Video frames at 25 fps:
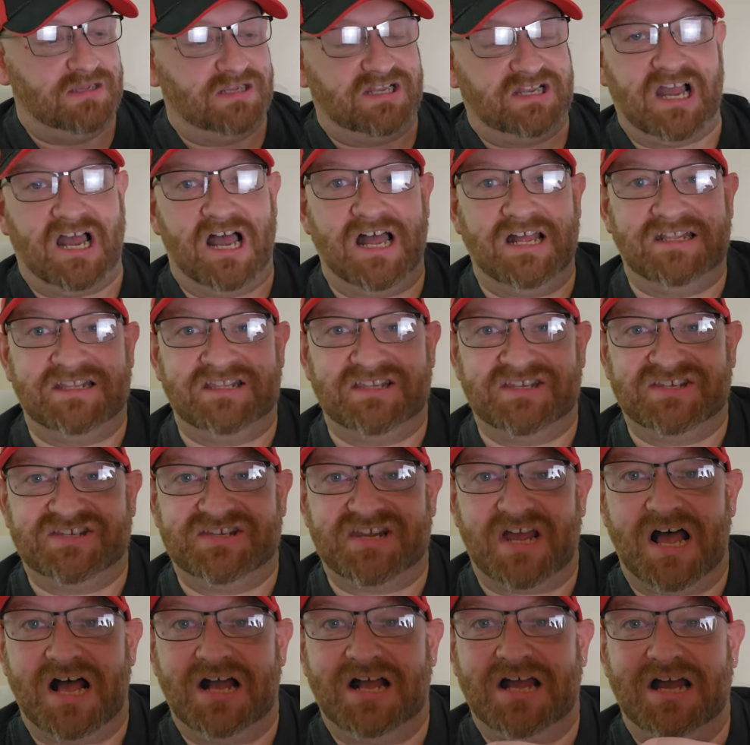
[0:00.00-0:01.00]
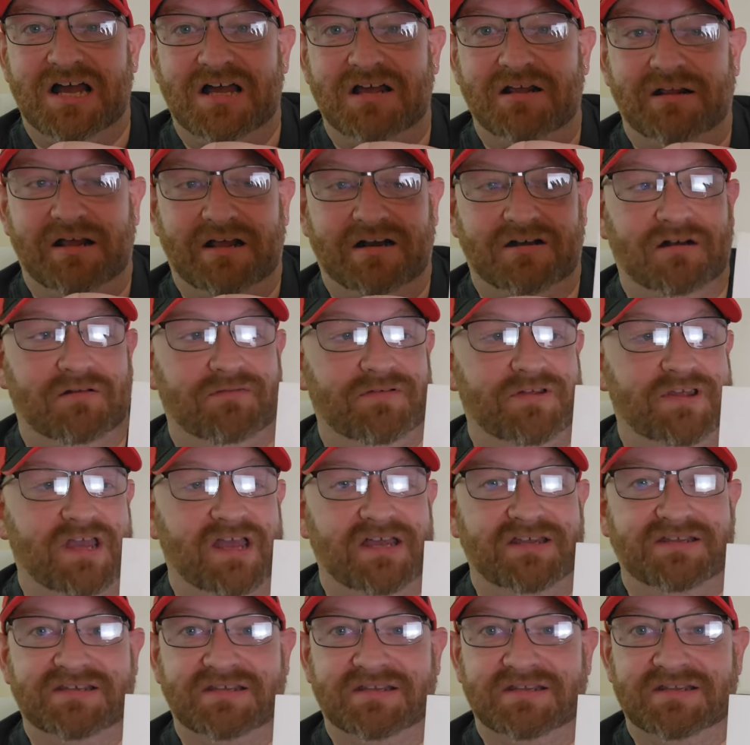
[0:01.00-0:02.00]
Gonzaga, I don't know if you
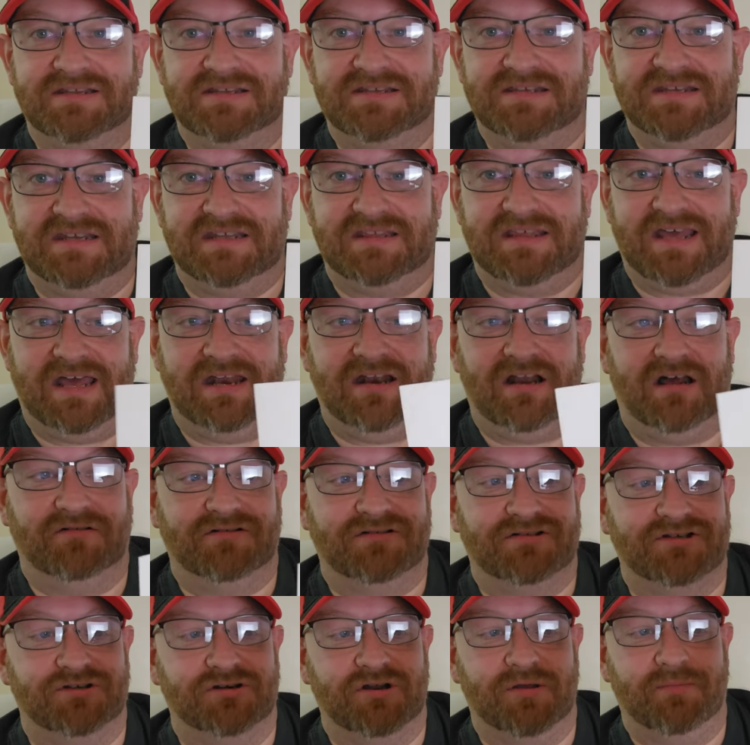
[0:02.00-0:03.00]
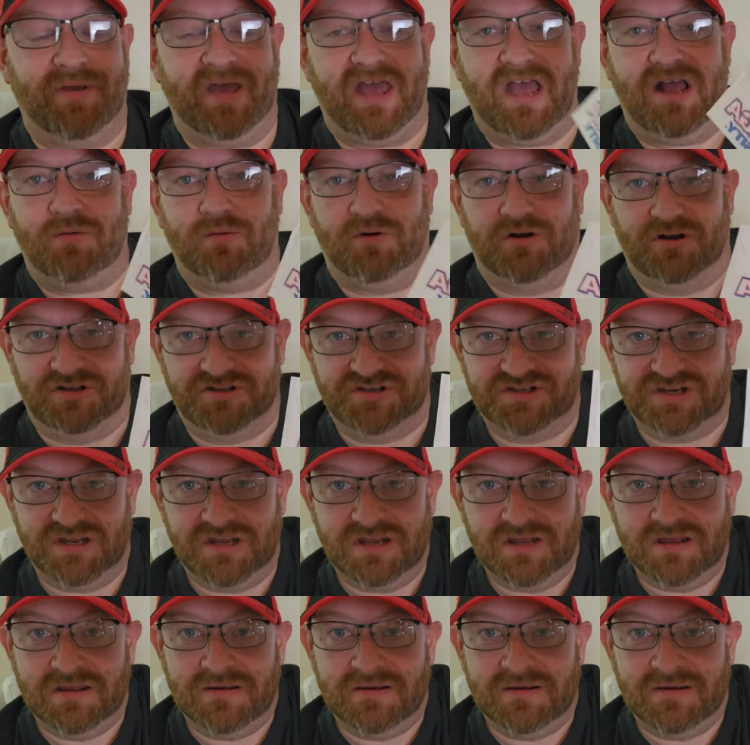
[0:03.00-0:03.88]
guys can see that, I'll turn it backwards,